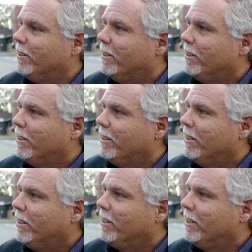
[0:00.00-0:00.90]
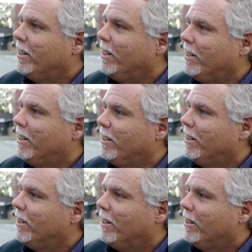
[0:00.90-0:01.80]

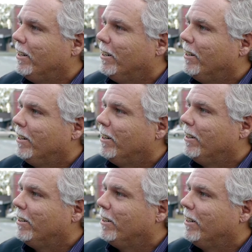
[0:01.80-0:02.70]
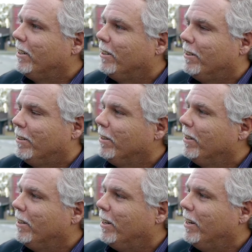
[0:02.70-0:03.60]

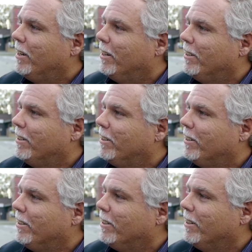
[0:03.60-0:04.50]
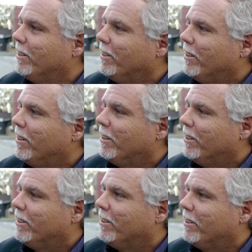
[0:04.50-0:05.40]

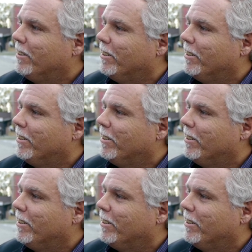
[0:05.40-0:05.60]
(not speaking)